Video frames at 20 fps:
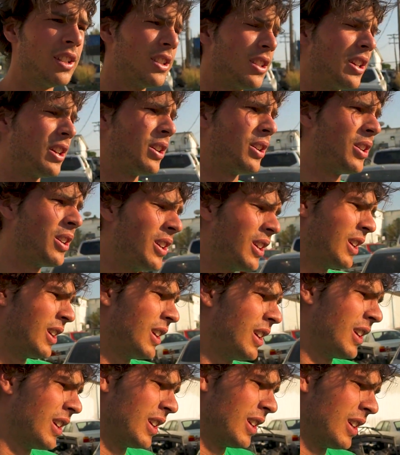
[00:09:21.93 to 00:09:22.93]
So
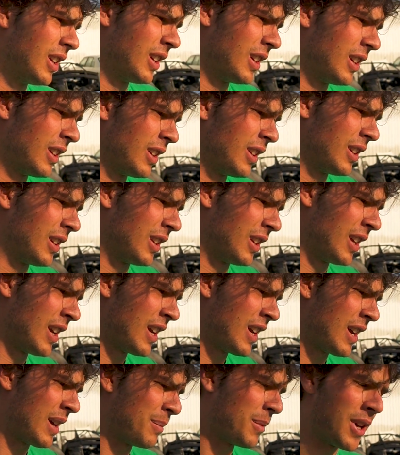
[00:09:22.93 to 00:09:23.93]

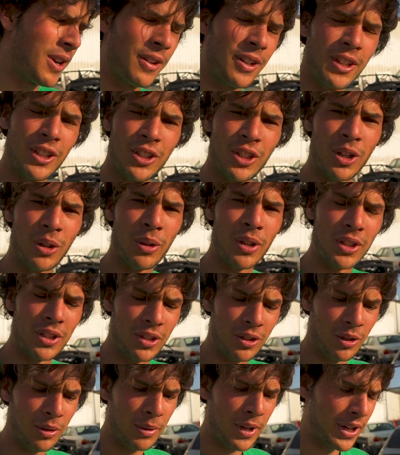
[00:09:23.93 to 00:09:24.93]
yeah, I'm not really sure what to
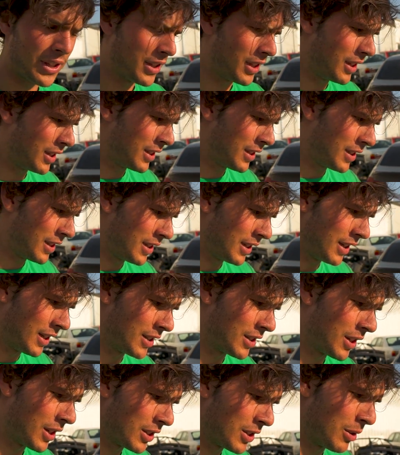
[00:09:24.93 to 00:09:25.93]
do about this.
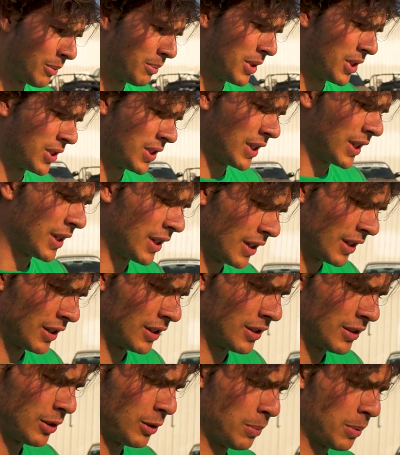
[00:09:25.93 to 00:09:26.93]
It's also missing
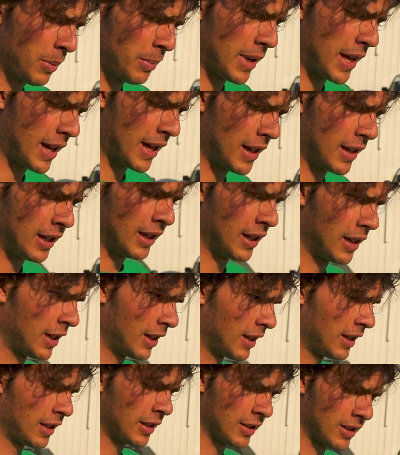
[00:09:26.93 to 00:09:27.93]
super bad,
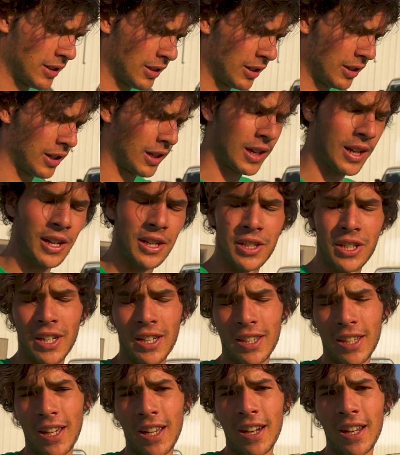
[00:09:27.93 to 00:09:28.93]
so I gotta
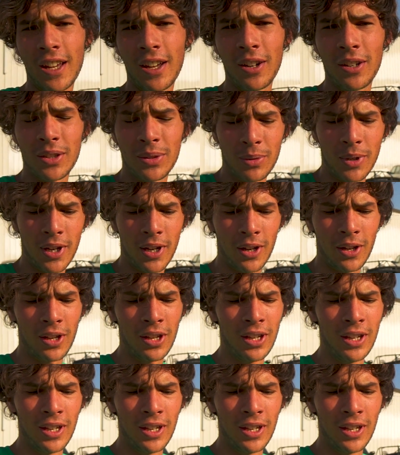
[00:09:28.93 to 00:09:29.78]
check that out as well.